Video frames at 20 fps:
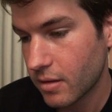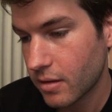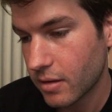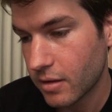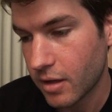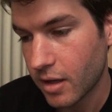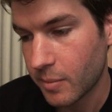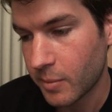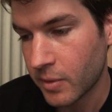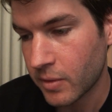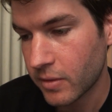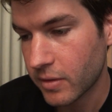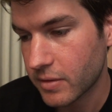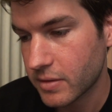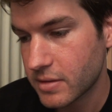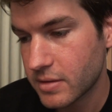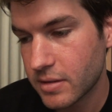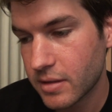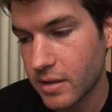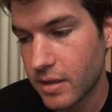A couple are
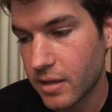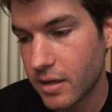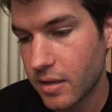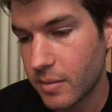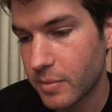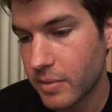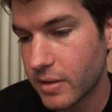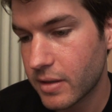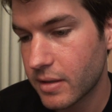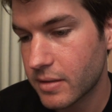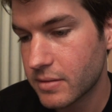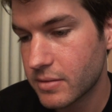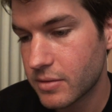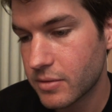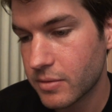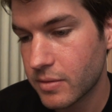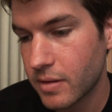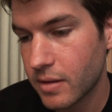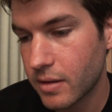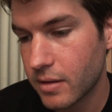sitting up against the
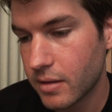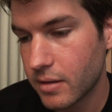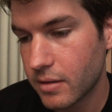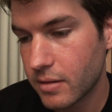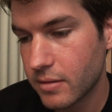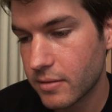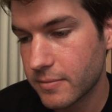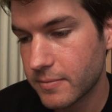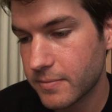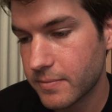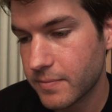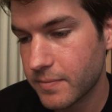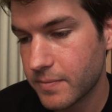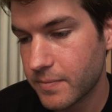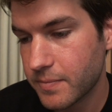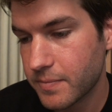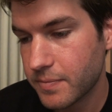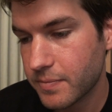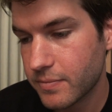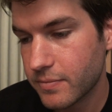rock,
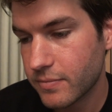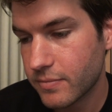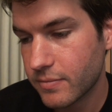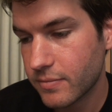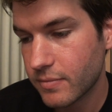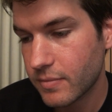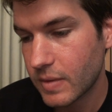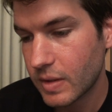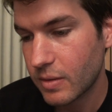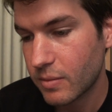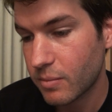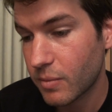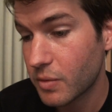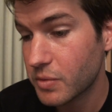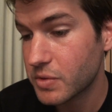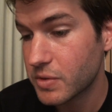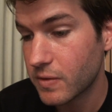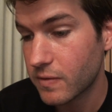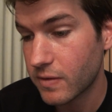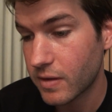
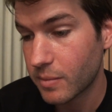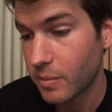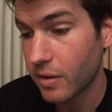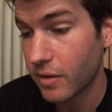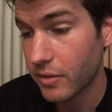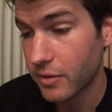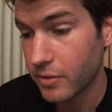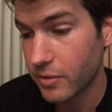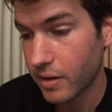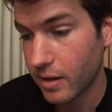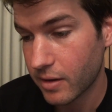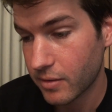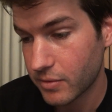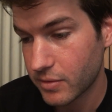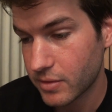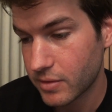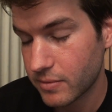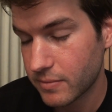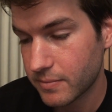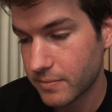most of them on the
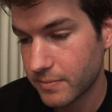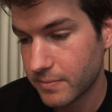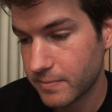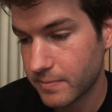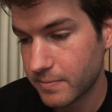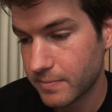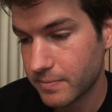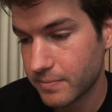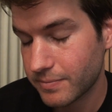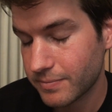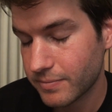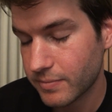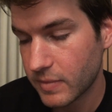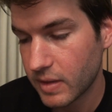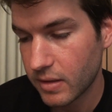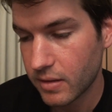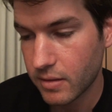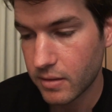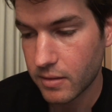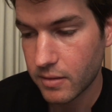ground,
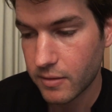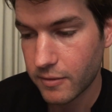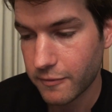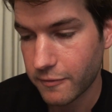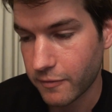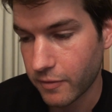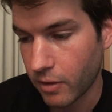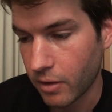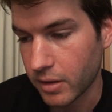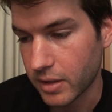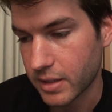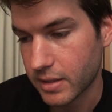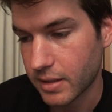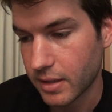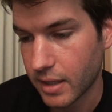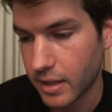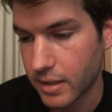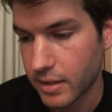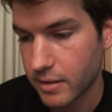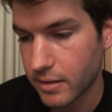fallen
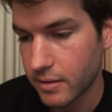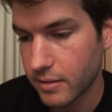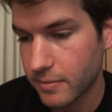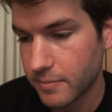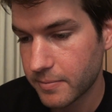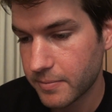like.